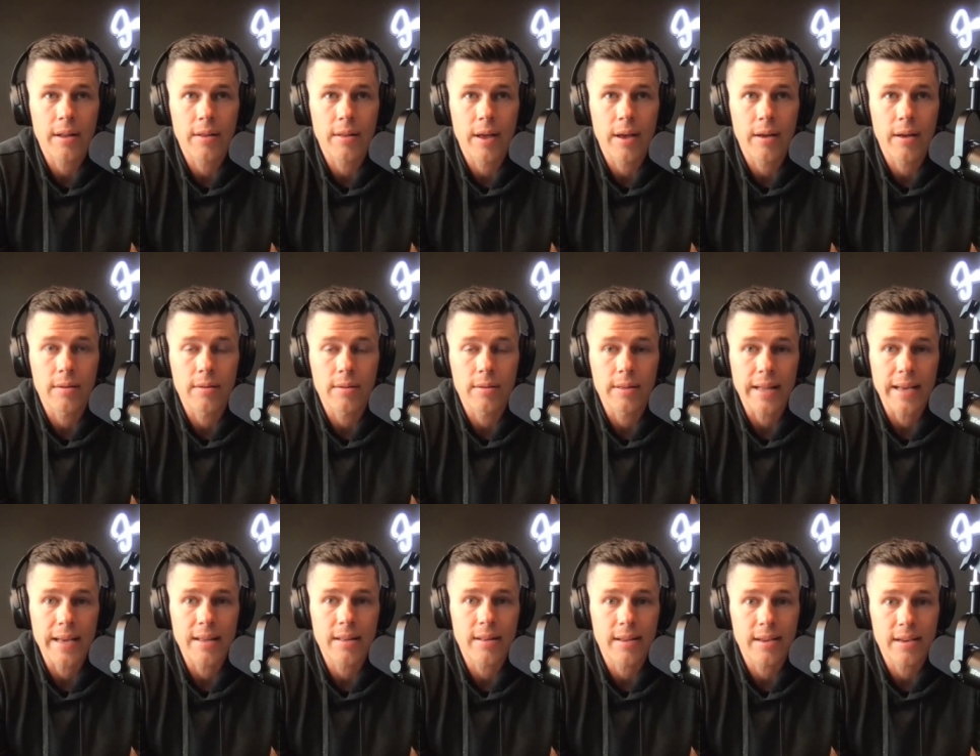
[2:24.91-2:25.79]
that
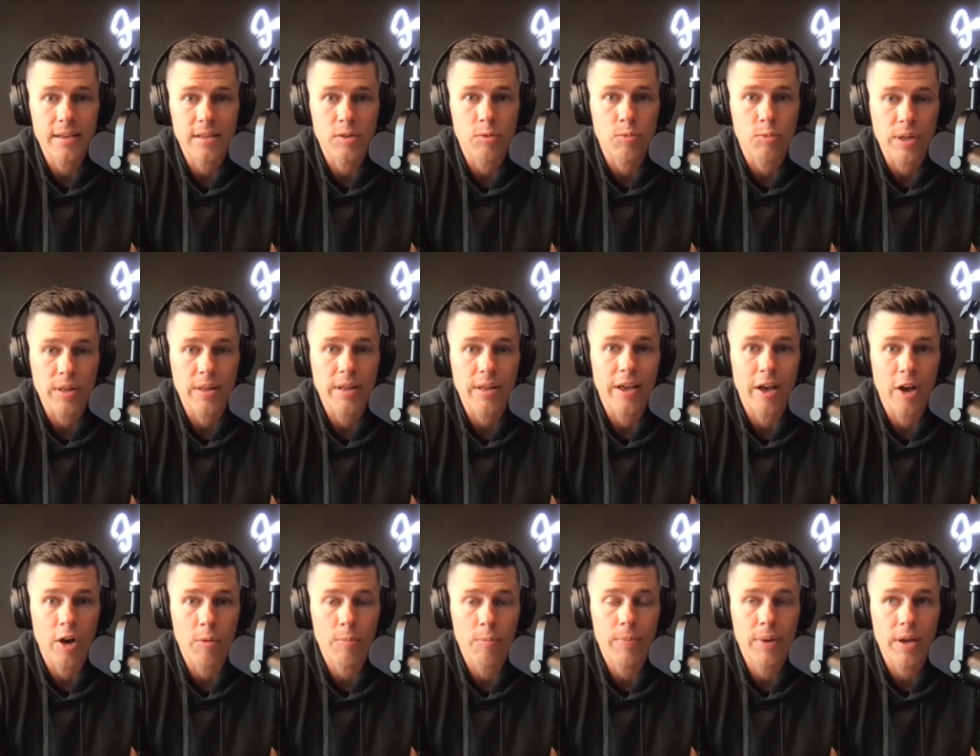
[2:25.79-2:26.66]
lately has really
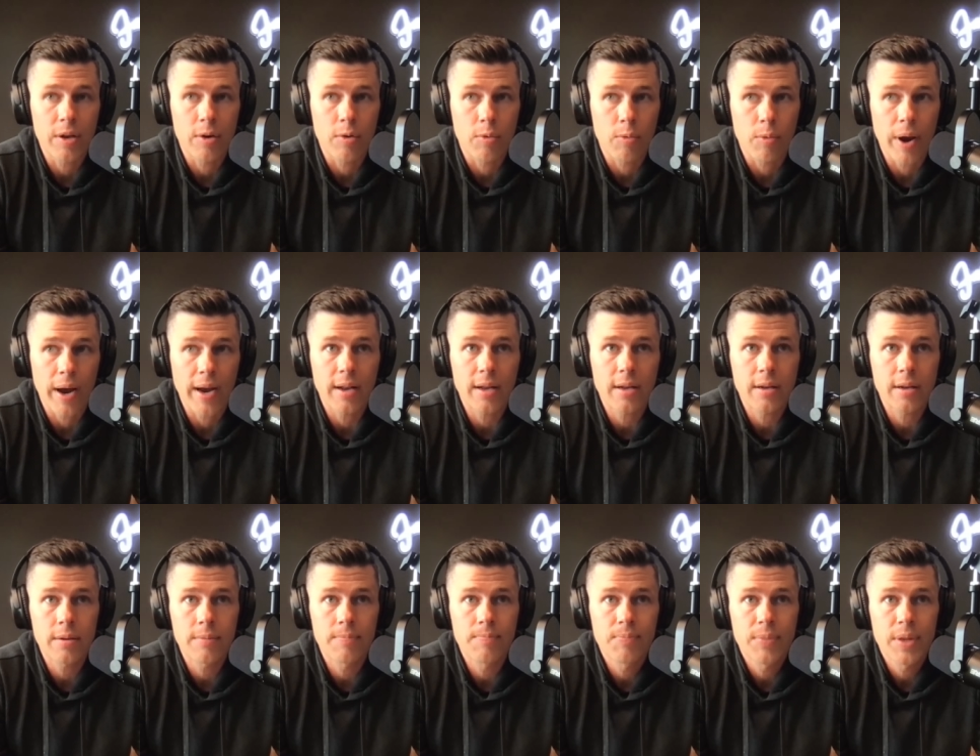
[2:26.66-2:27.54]
helped me in
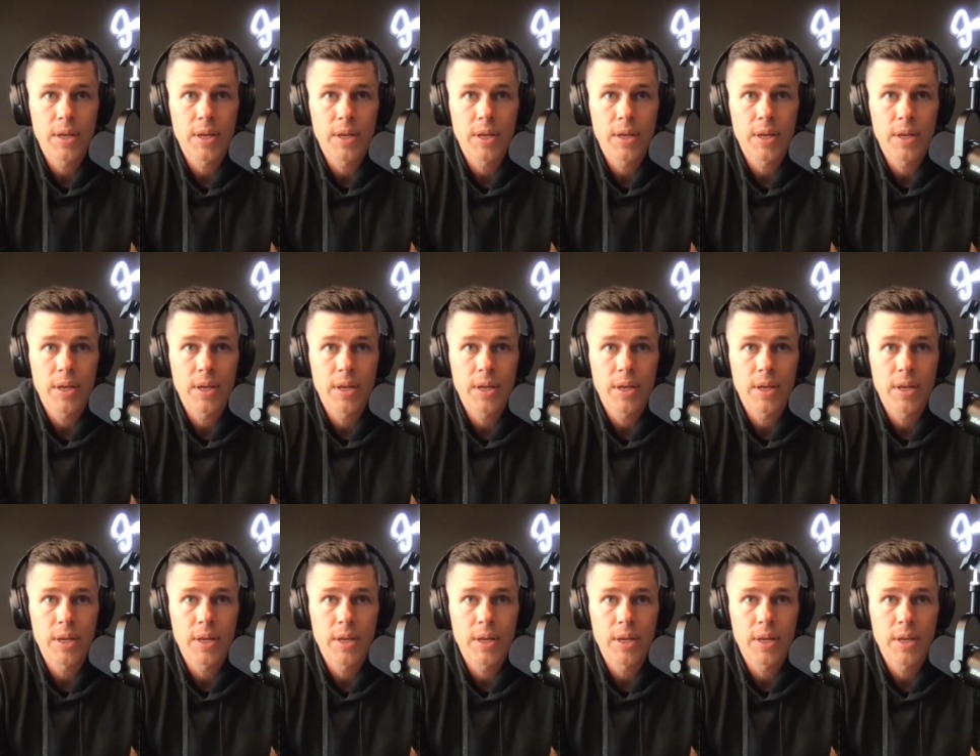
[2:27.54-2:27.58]
writing,